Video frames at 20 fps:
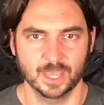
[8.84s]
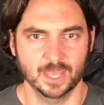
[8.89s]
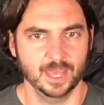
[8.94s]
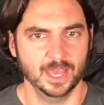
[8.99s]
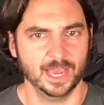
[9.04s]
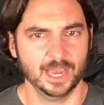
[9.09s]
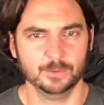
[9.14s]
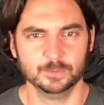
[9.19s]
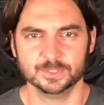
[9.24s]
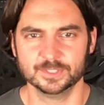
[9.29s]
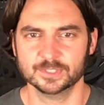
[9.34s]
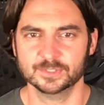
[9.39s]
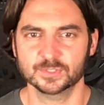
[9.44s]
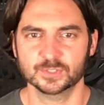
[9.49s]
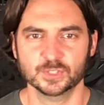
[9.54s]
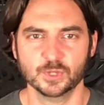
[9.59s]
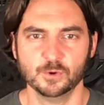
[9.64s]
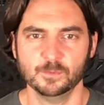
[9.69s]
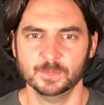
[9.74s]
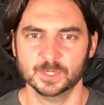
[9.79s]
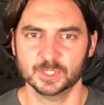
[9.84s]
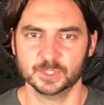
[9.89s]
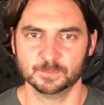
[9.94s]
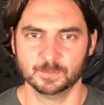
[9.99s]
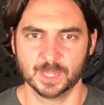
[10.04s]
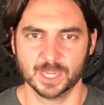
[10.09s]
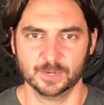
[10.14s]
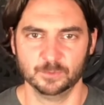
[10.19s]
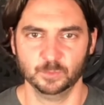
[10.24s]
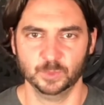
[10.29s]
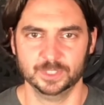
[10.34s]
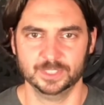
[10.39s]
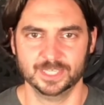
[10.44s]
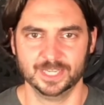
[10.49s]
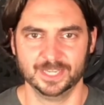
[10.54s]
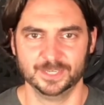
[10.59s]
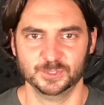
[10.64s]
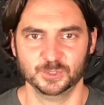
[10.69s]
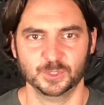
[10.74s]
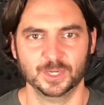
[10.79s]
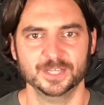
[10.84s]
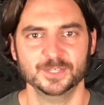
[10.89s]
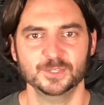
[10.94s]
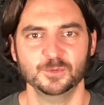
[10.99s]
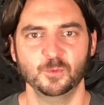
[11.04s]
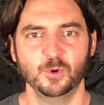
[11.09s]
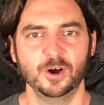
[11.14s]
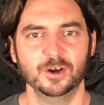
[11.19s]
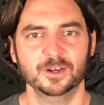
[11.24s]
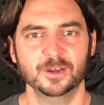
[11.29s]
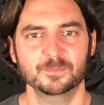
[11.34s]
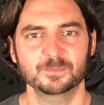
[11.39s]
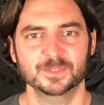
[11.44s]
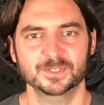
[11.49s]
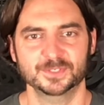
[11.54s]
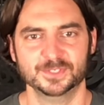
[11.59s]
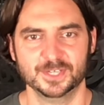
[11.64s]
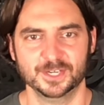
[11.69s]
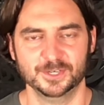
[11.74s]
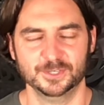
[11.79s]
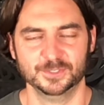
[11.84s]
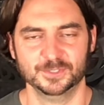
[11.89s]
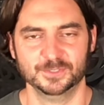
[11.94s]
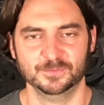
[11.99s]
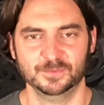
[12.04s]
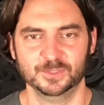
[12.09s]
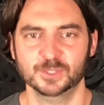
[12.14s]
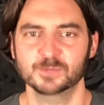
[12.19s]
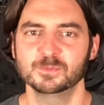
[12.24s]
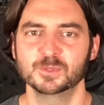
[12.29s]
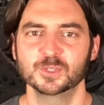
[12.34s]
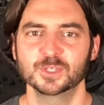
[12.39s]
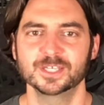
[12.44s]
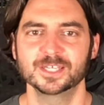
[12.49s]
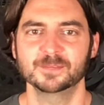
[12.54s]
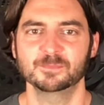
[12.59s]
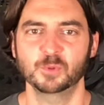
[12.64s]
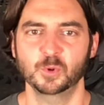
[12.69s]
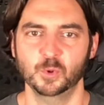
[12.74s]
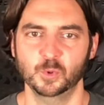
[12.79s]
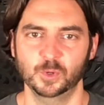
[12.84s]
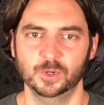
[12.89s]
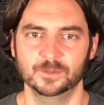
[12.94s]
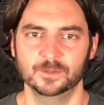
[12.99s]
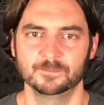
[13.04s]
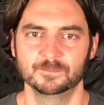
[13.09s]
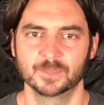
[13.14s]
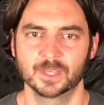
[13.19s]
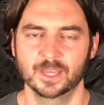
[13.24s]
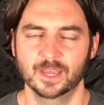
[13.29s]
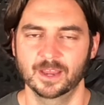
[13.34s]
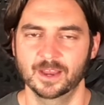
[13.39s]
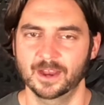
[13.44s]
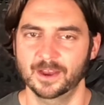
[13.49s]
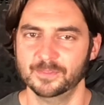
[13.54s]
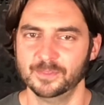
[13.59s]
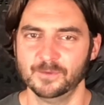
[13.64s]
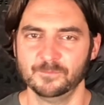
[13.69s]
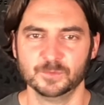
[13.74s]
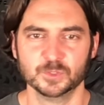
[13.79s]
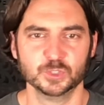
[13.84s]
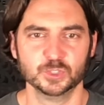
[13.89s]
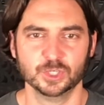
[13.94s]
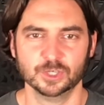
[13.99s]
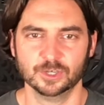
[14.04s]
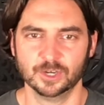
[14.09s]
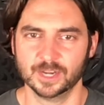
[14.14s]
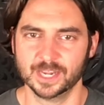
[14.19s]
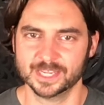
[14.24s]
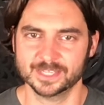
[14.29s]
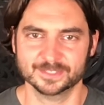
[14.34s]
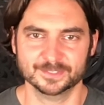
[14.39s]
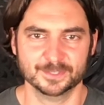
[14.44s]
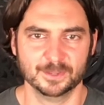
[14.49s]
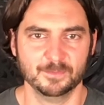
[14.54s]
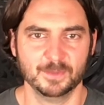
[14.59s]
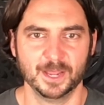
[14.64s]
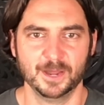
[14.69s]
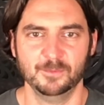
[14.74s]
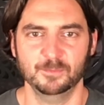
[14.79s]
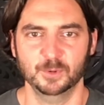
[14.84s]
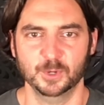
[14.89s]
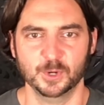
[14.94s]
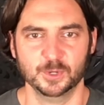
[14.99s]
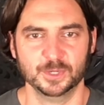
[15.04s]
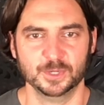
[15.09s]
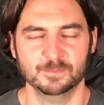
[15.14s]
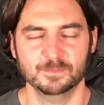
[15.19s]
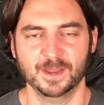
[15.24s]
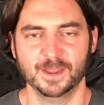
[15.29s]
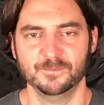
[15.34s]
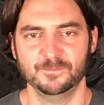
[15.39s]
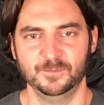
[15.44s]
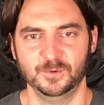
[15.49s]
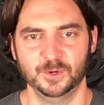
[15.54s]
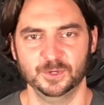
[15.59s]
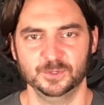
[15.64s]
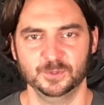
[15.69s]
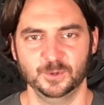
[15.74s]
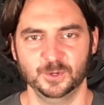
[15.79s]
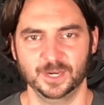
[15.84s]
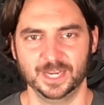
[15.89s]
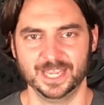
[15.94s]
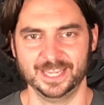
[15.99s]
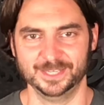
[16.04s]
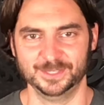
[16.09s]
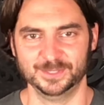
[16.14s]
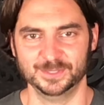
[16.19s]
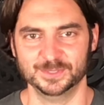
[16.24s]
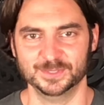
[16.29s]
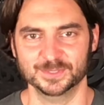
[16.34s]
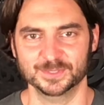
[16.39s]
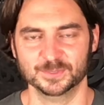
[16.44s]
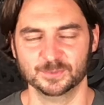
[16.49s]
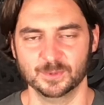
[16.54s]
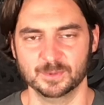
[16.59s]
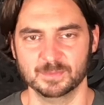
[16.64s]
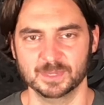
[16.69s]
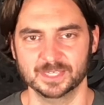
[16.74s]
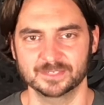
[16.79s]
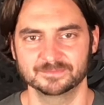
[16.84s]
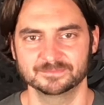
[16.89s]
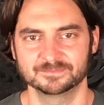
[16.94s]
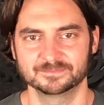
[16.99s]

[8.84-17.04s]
I was in so much pain one day trying to walk up the stairs of a community pool. I thought for sure I had somehow broken my foot or ankle swimming.